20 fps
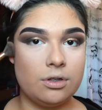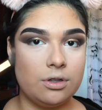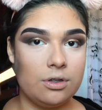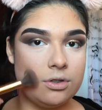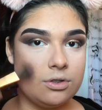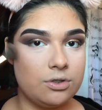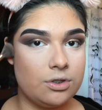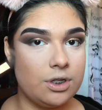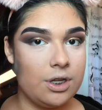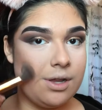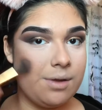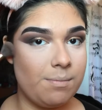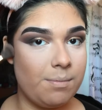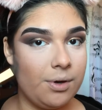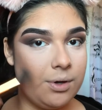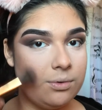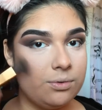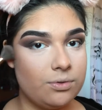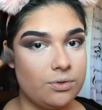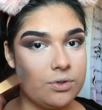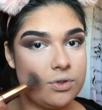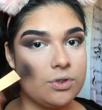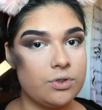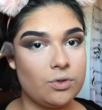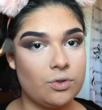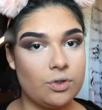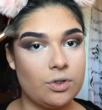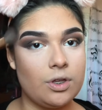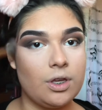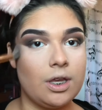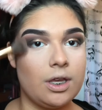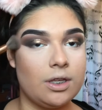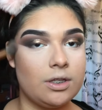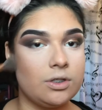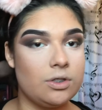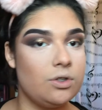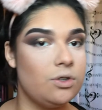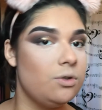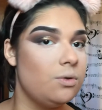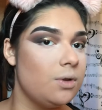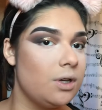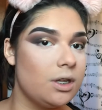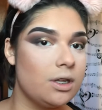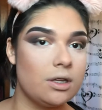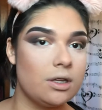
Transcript: your cheekbones, as you